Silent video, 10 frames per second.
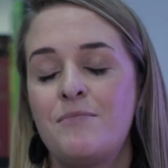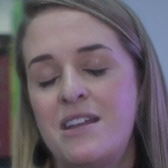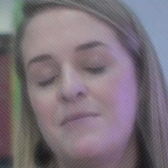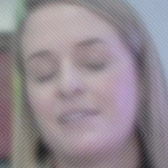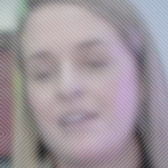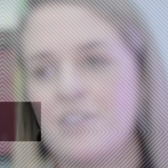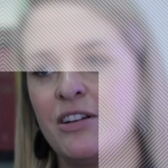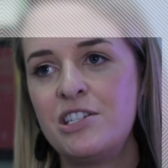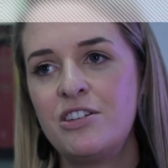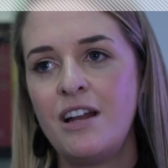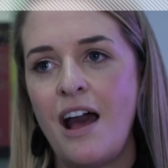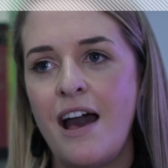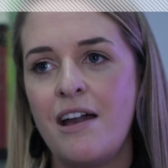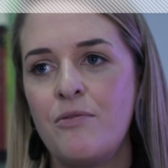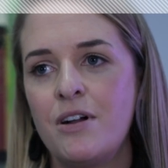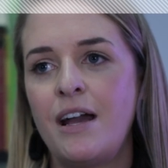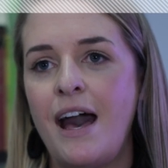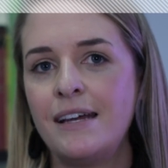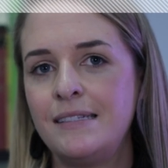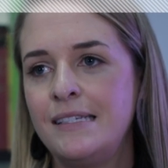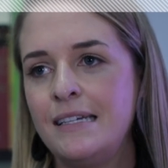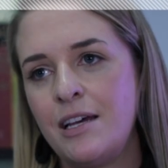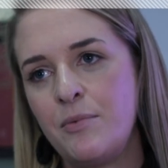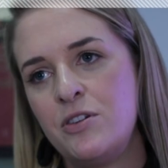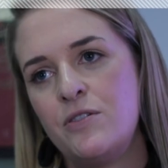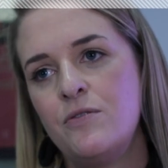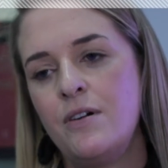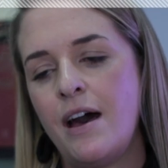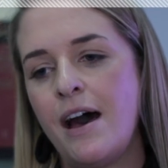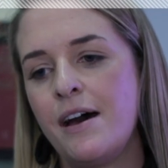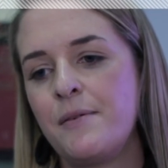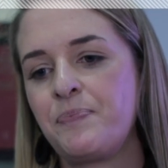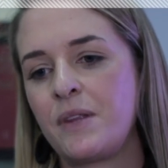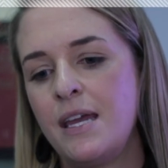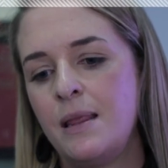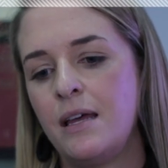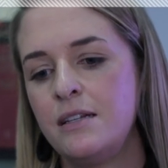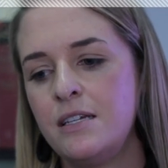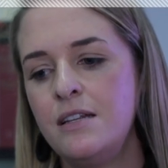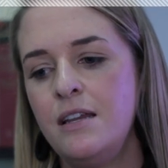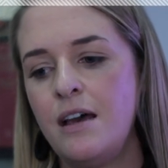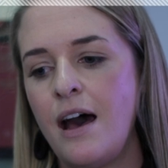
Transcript: name is Katie Greenstreet. I work at C&W um, in London.